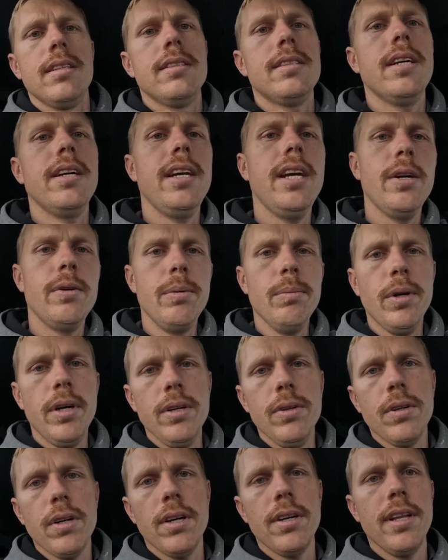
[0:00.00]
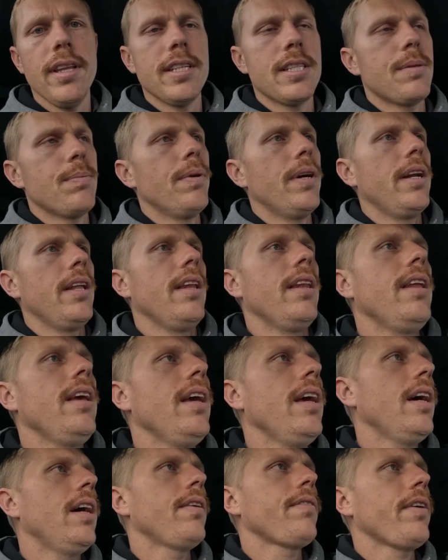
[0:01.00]
So yeah, we might hook onto the spreader
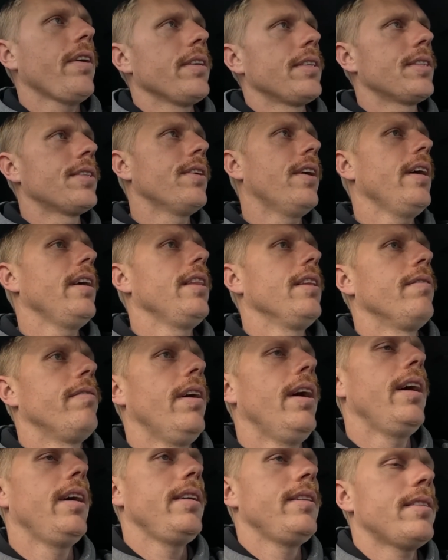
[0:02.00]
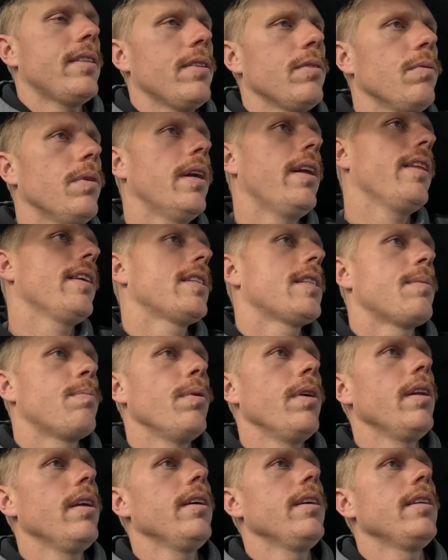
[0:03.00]
now. I've got to straighten the vanes on one of the
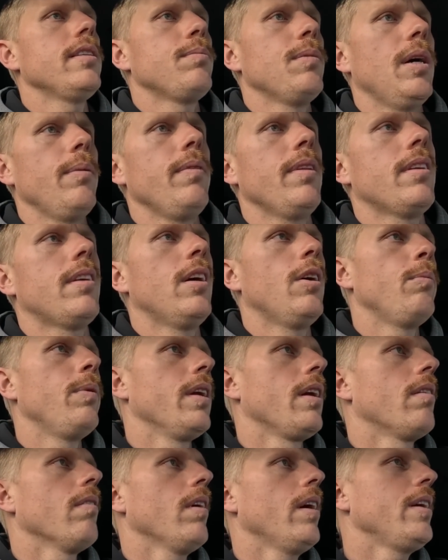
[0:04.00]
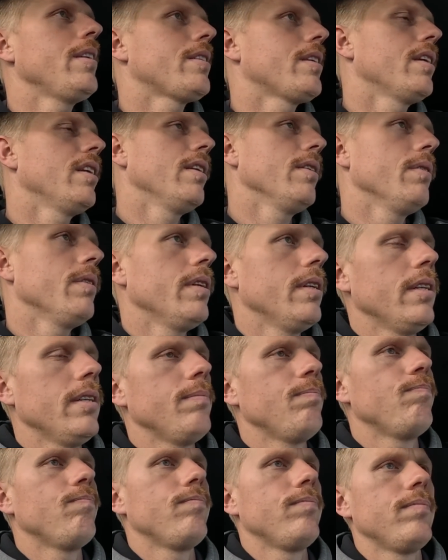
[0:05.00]
spinners, maybe throw a bit of grease into
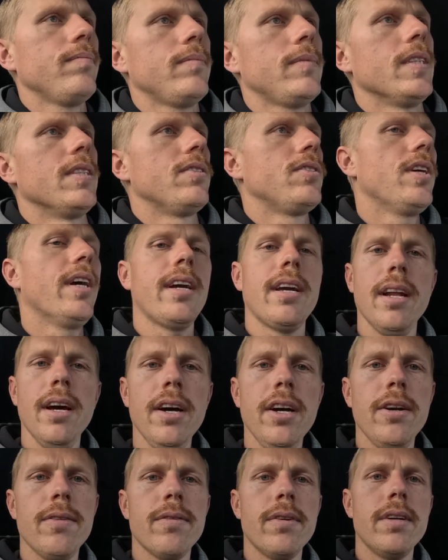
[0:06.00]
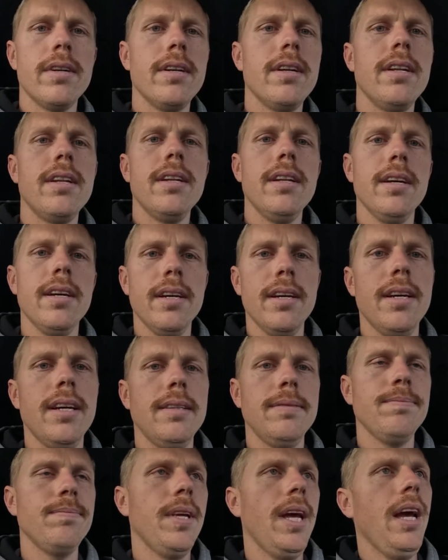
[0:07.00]
it, just check it over, and
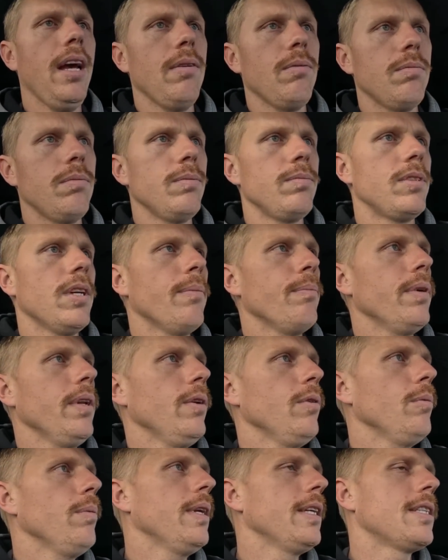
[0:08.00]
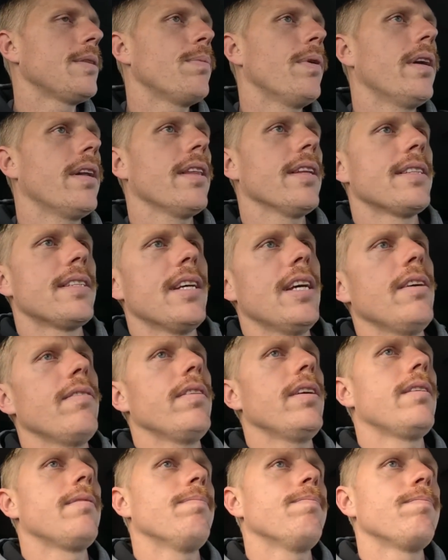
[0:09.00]
yeah, we'll jump into a bit of spreading this
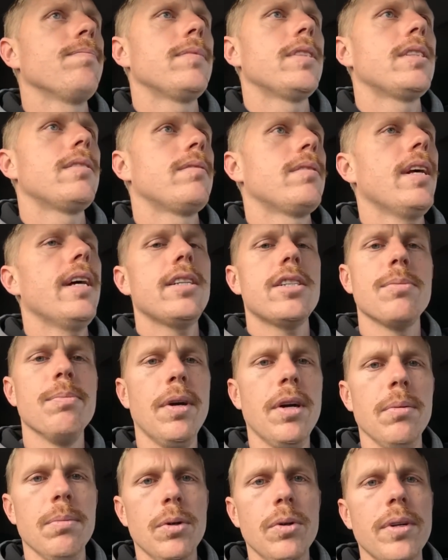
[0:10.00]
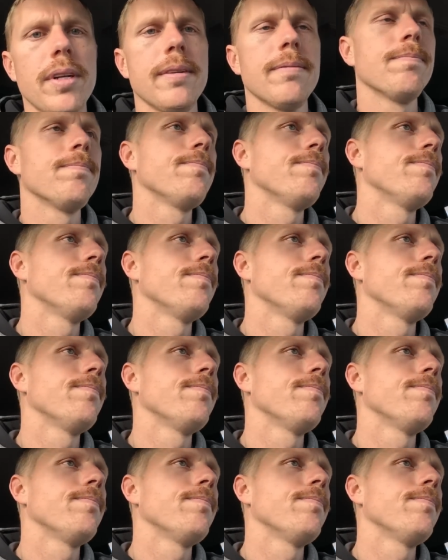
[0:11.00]
evening / tomorrow morning.